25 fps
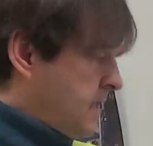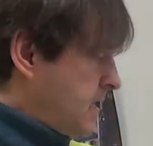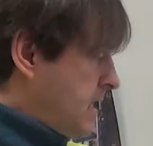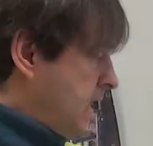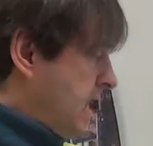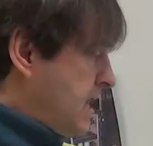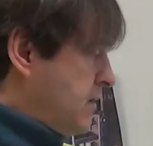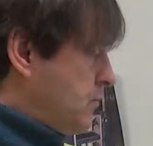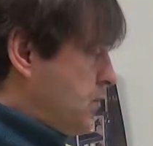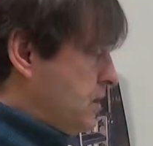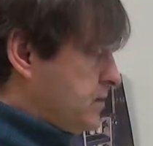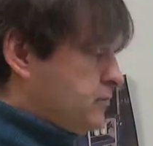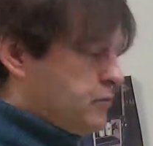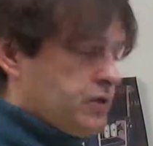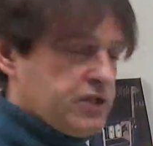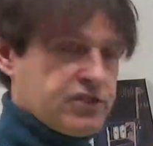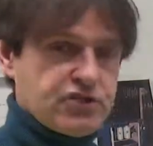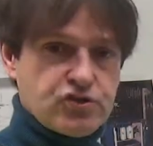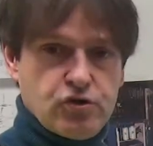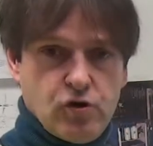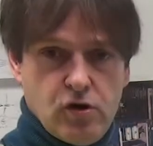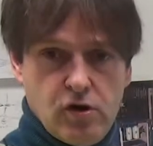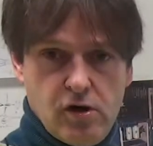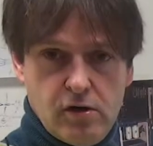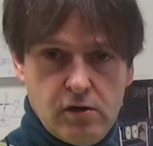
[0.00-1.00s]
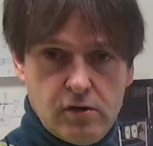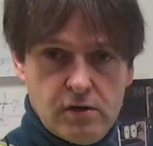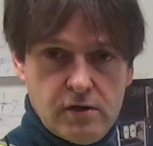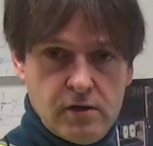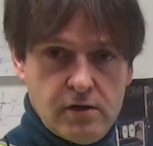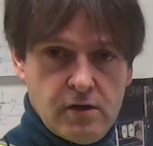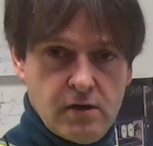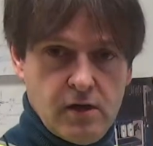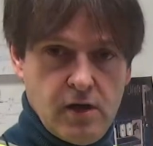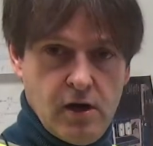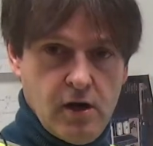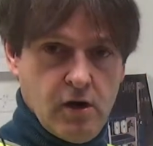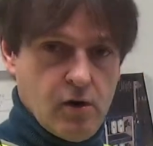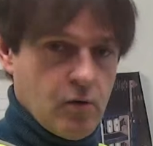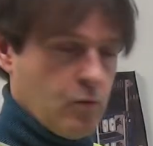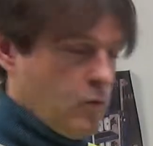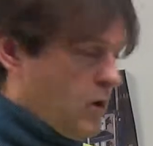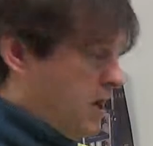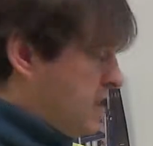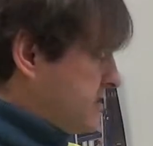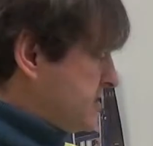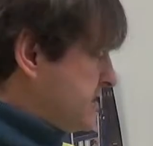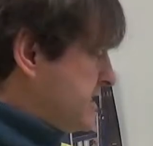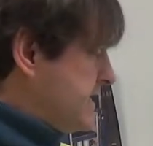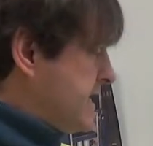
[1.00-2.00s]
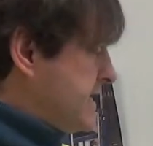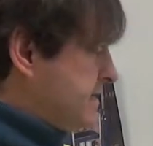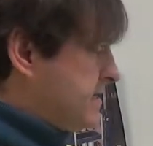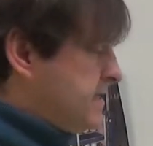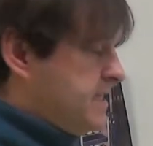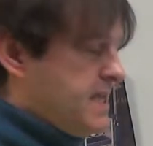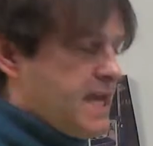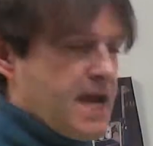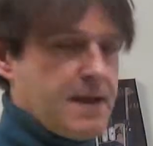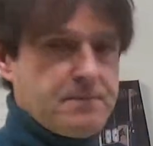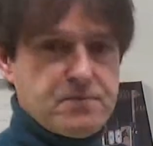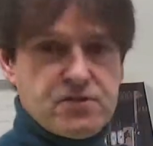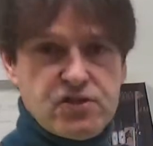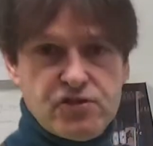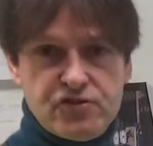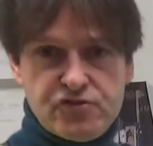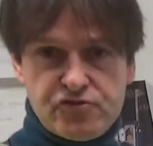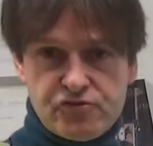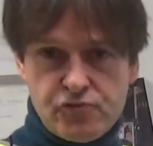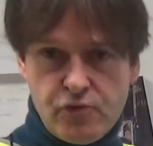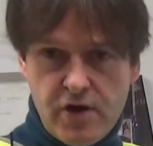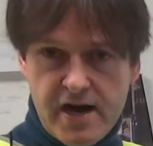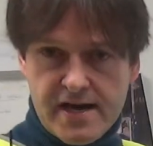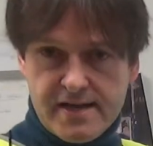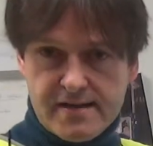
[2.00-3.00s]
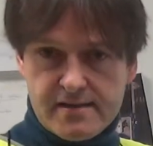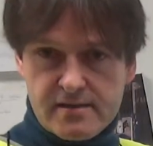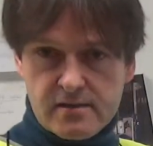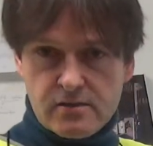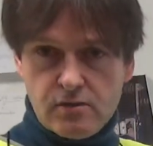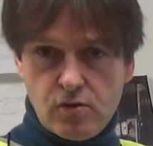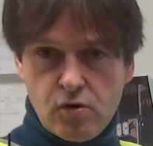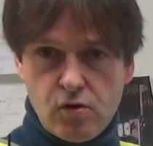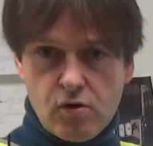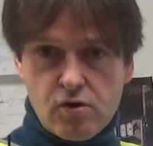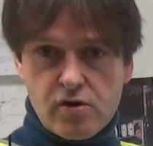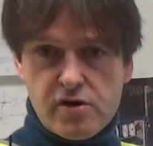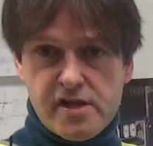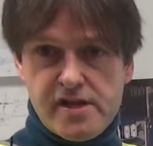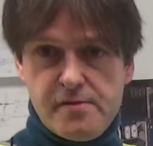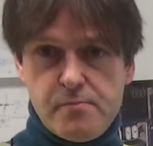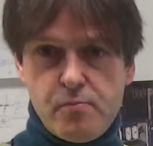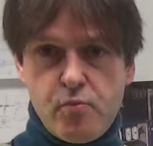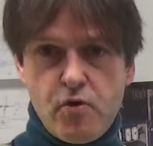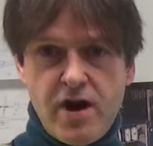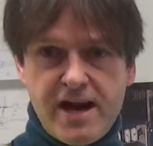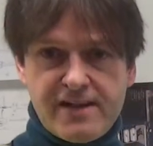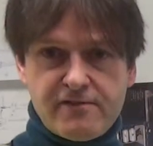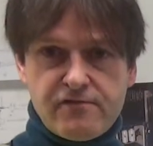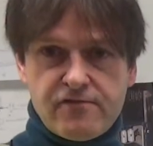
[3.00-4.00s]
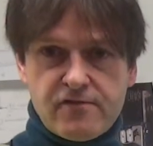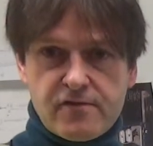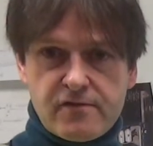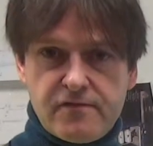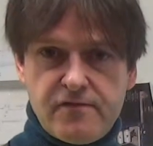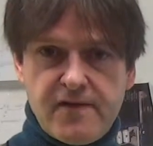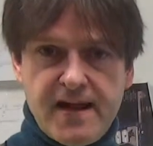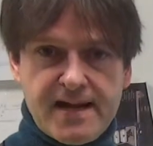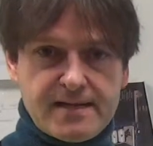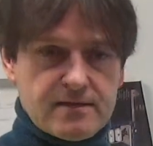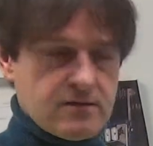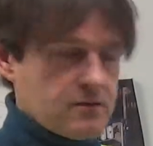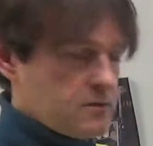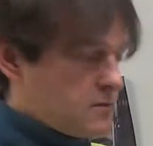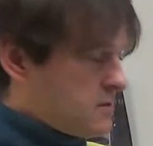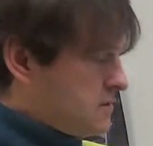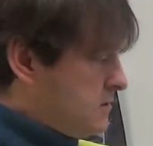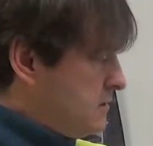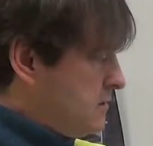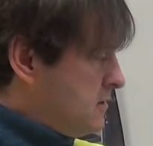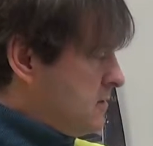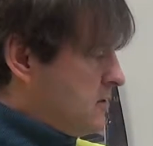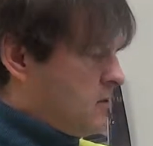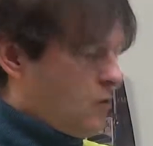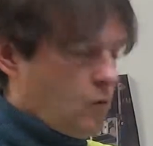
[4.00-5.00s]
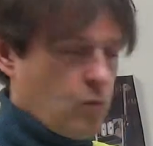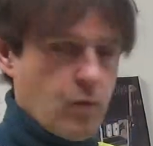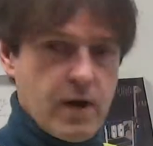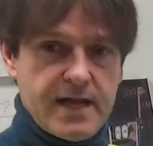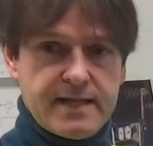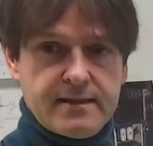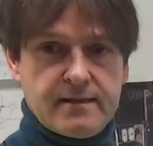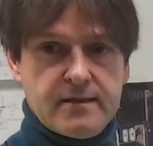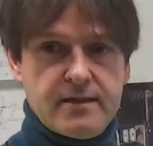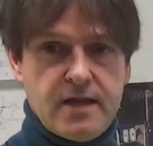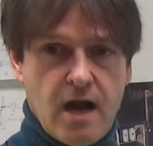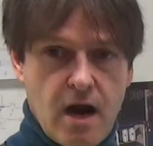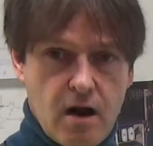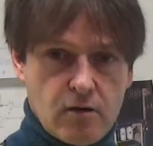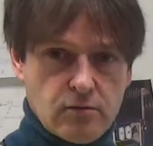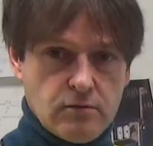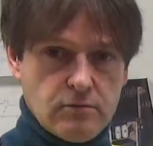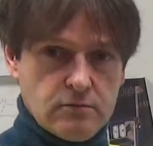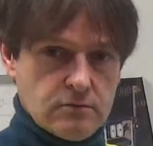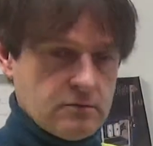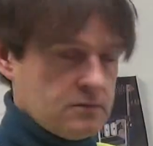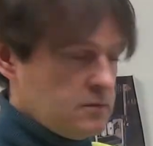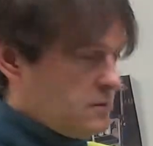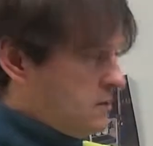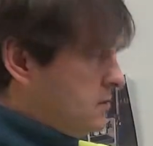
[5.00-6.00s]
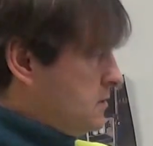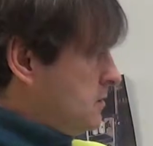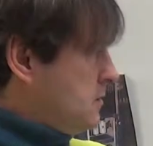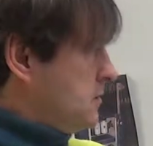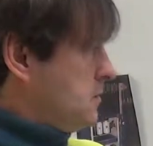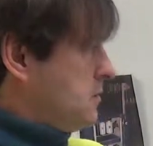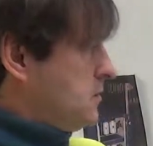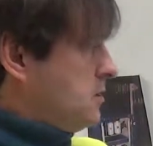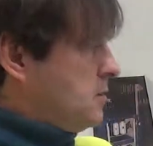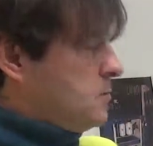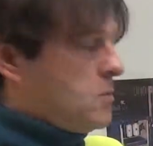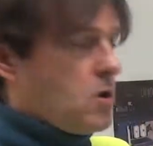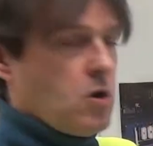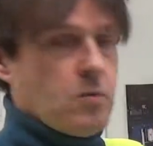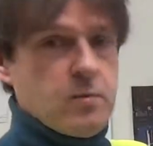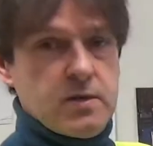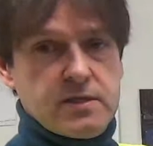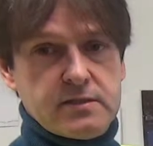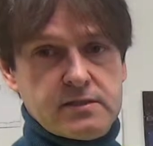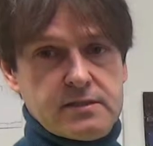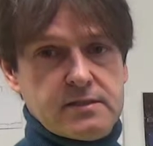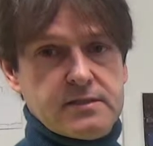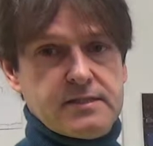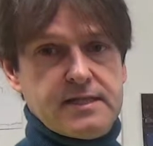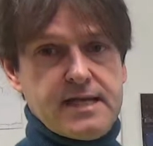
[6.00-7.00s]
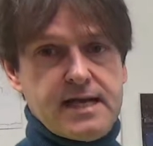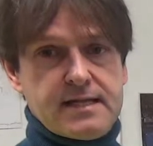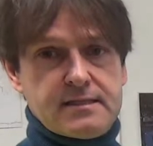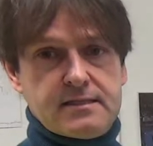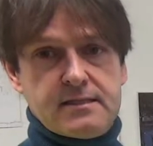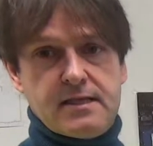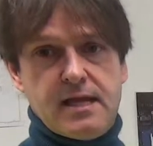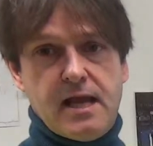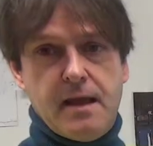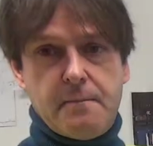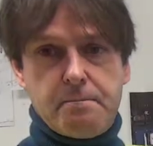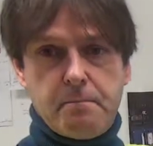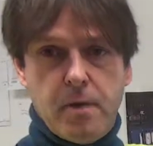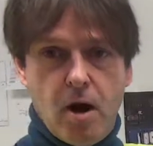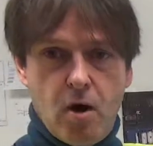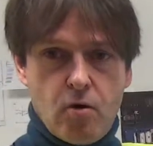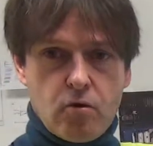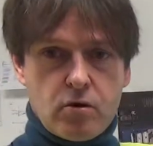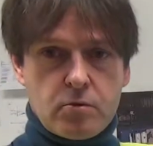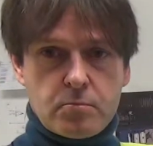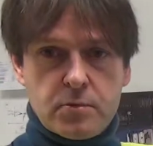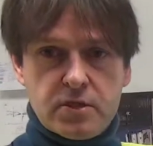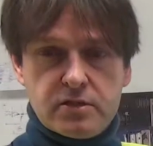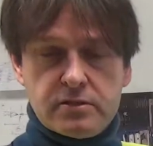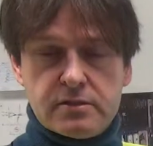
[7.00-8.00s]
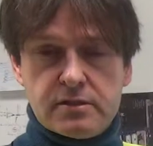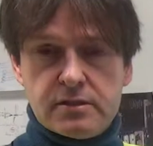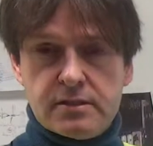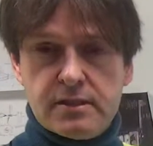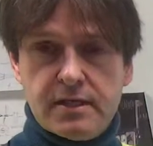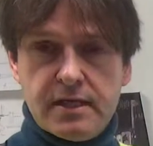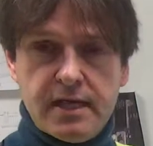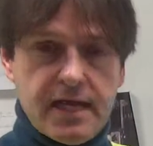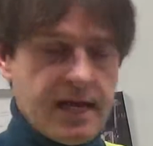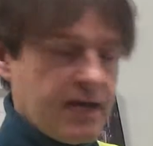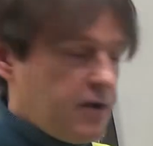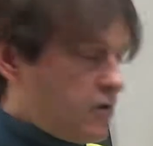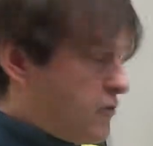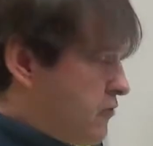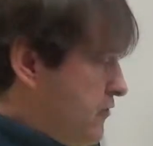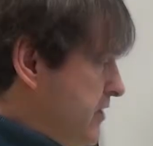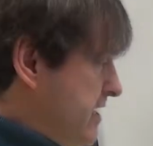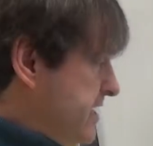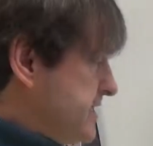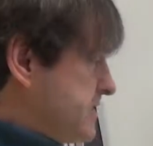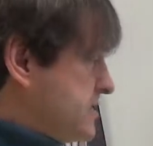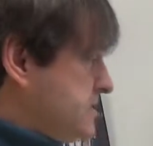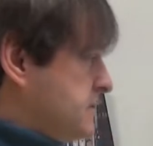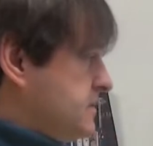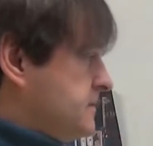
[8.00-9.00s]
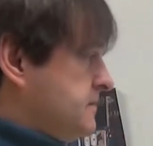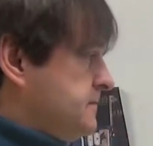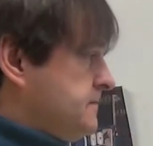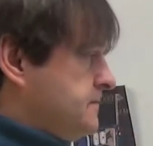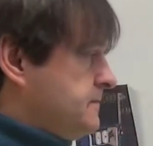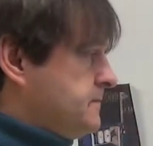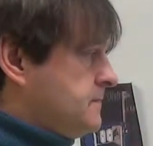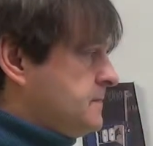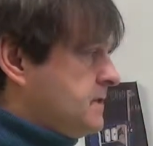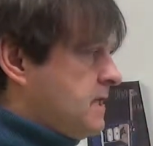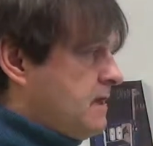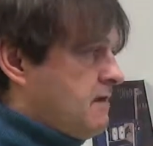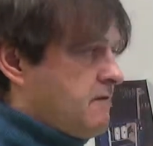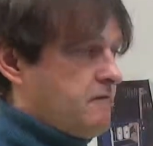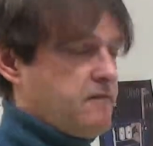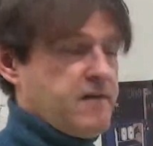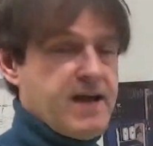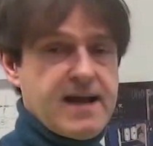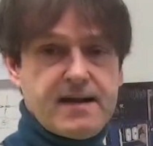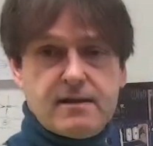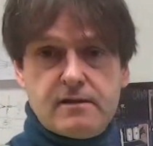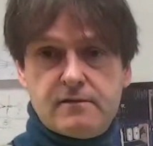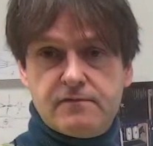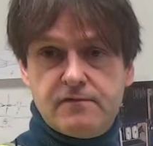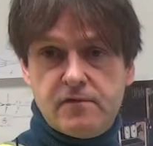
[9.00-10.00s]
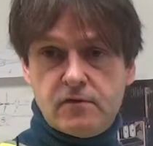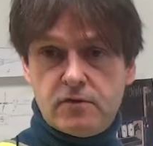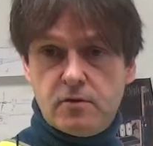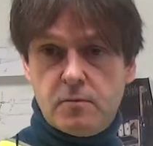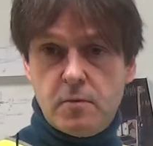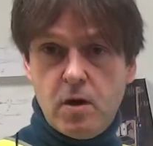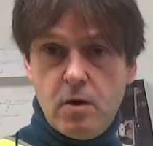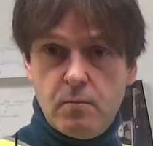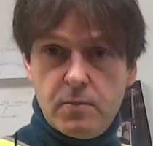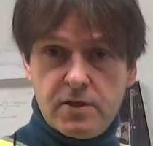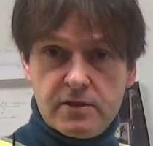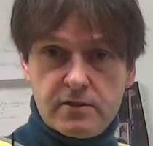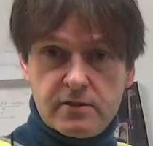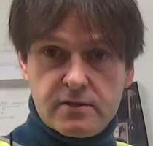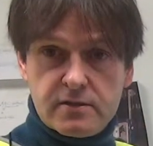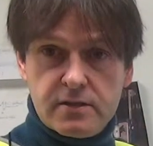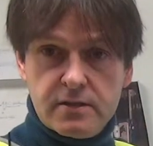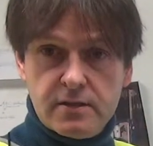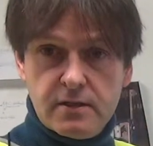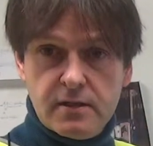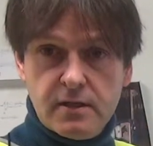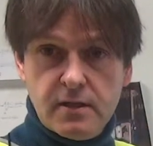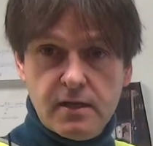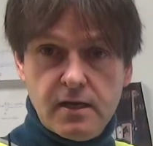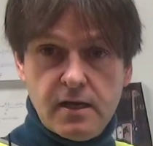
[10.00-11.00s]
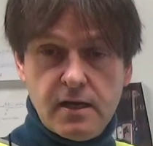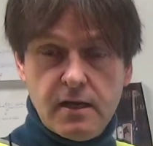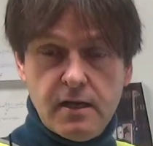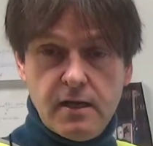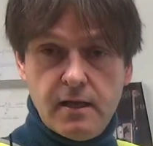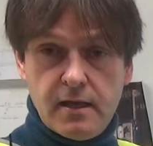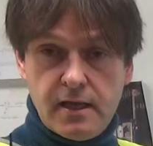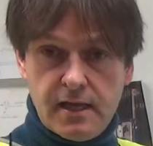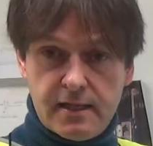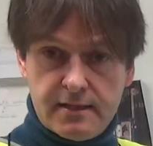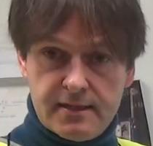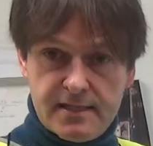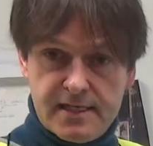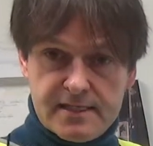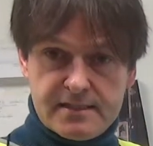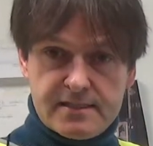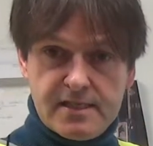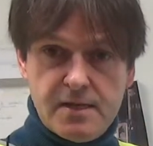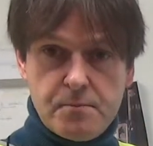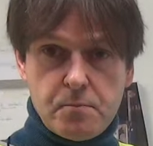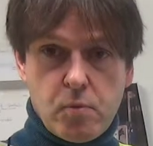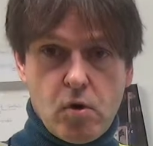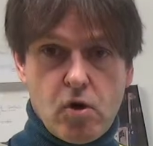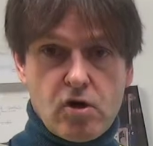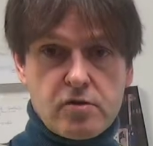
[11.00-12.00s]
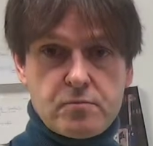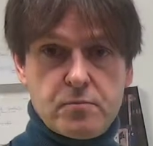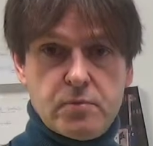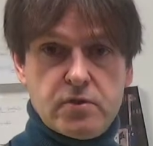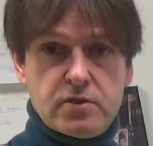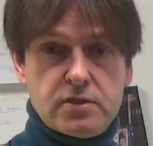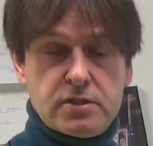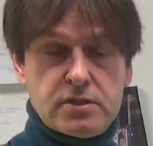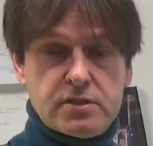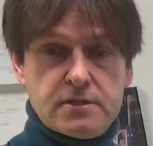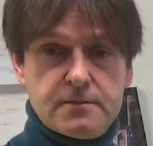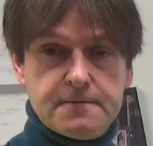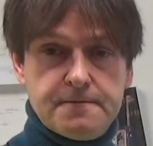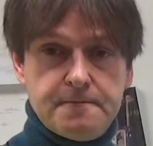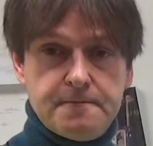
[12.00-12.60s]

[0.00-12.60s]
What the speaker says: And what we saw was that the absence rate or the Bradford factor went down the moment that empowerment increased. In fact, for the moment in this department,